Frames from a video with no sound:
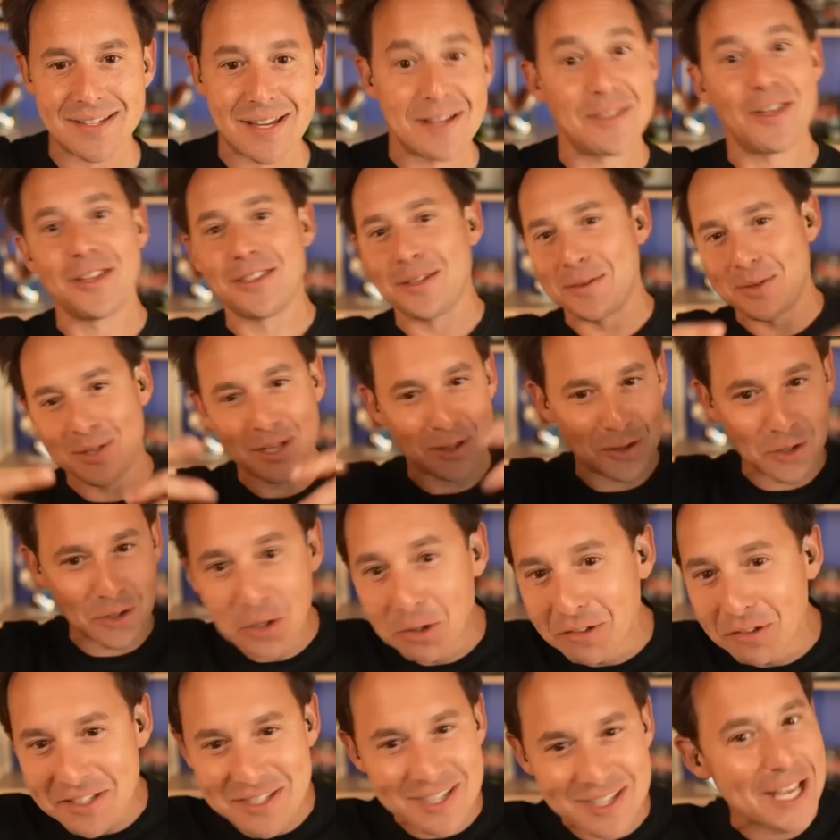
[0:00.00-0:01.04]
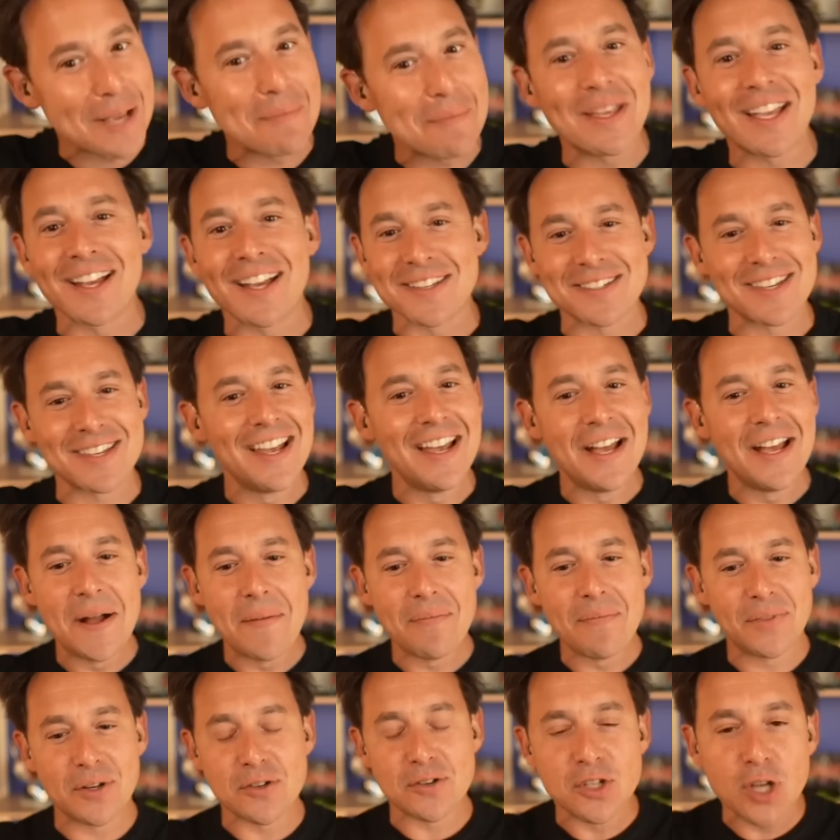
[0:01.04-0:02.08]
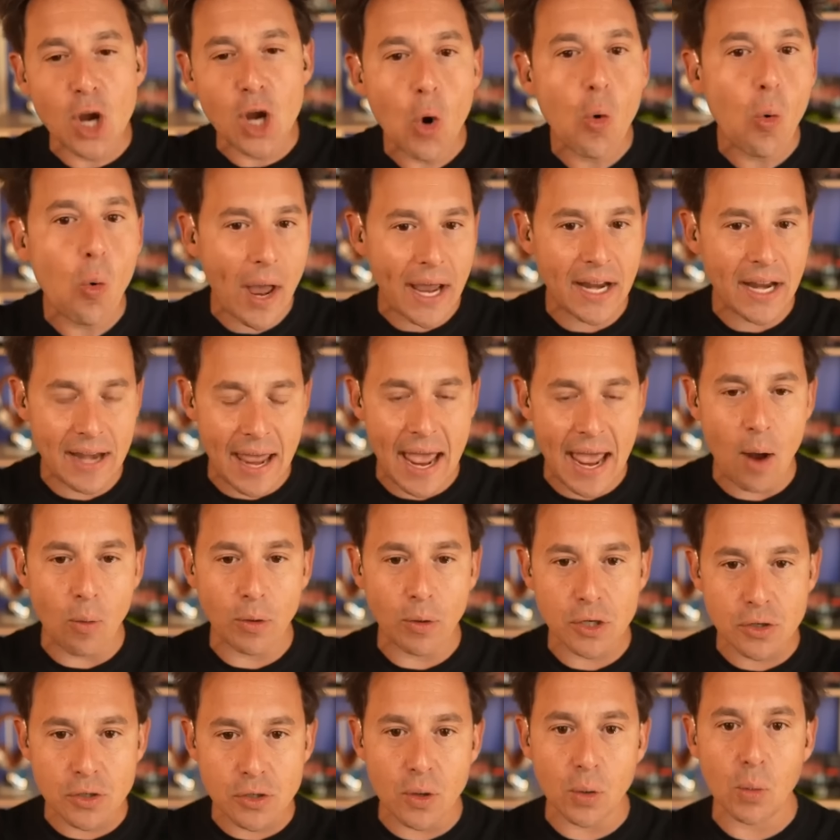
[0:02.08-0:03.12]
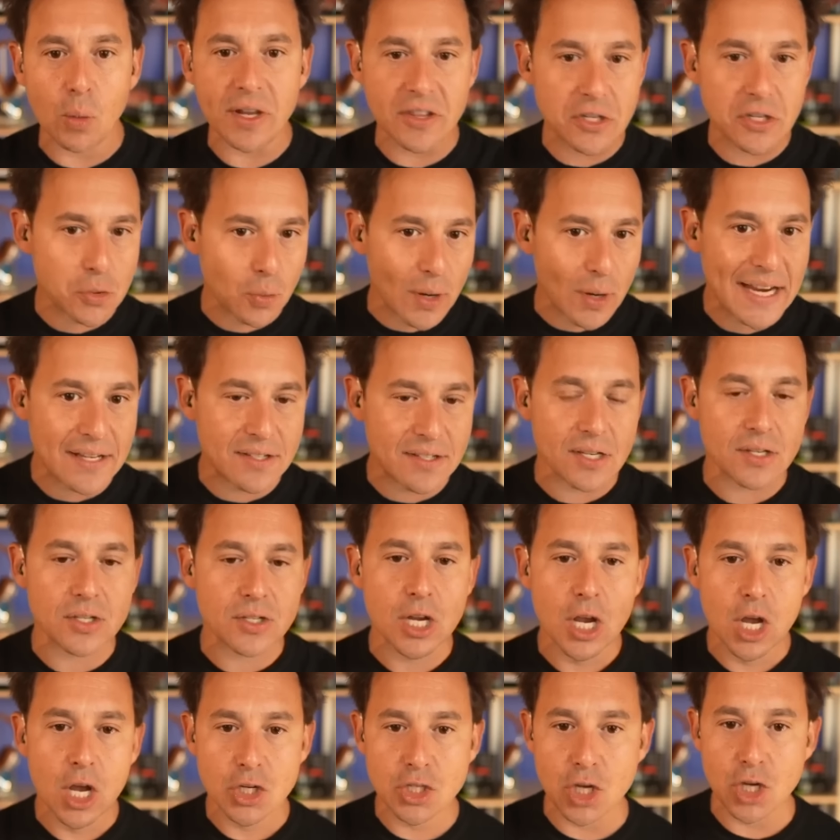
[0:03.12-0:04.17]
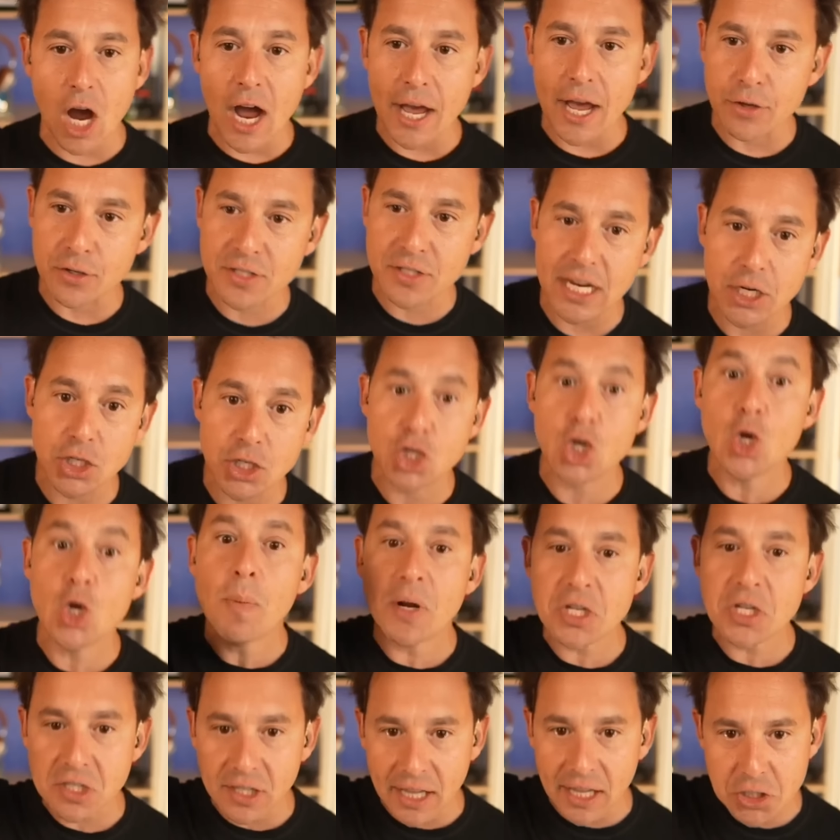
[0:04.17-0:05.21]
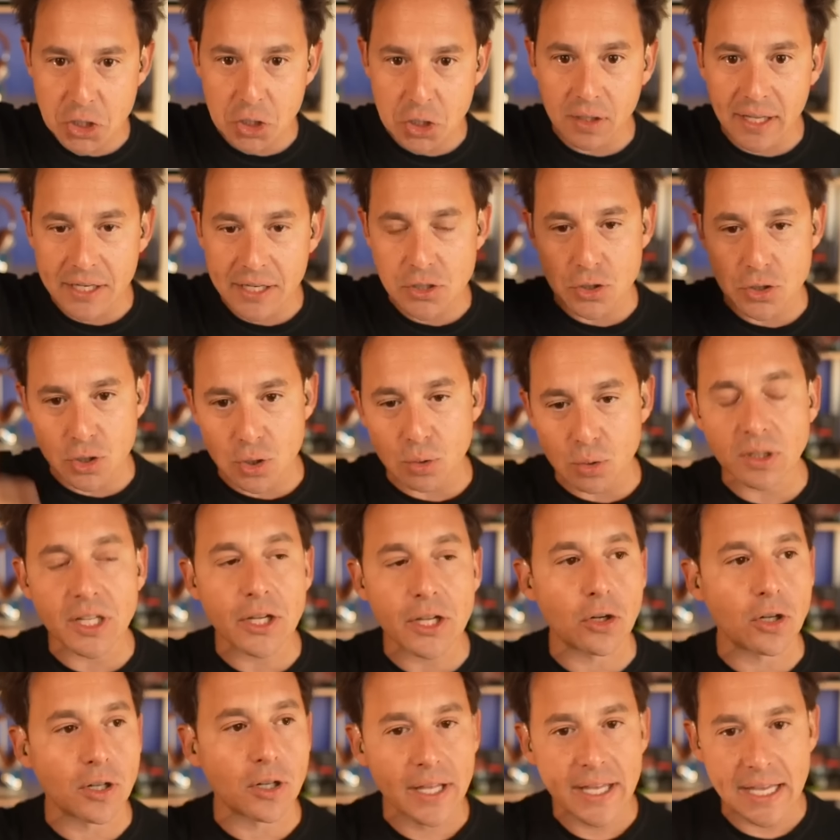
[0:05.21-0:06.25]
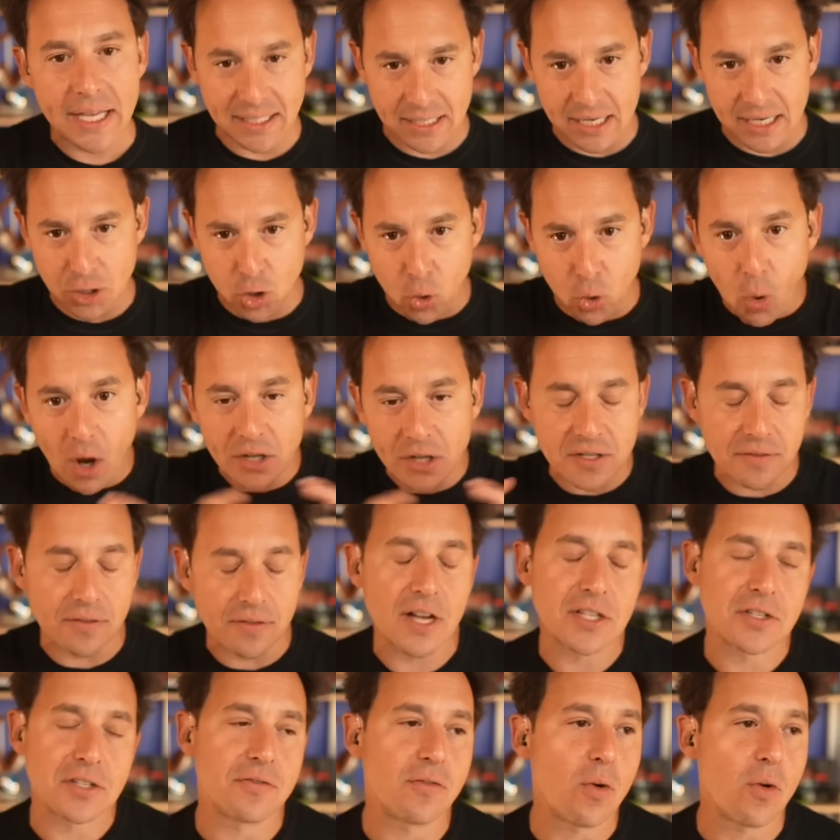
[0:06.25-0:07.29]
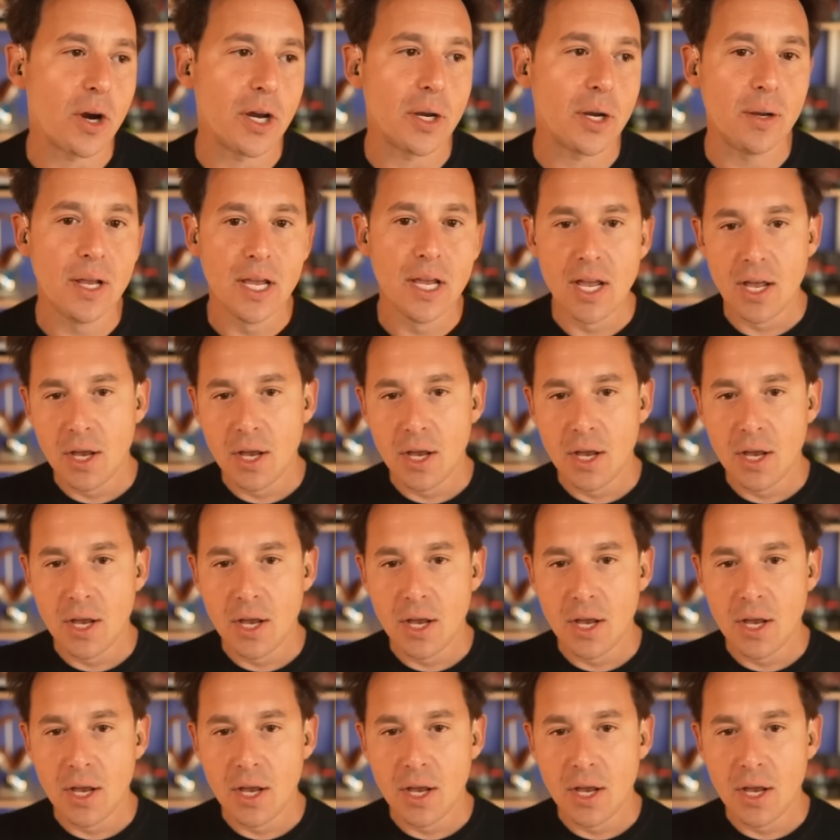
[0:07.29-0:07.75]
I thought this was like the coolest thing, because there's no way now when you're doing one of these races to either take too much electrolytes or too little. It quantifies it for you.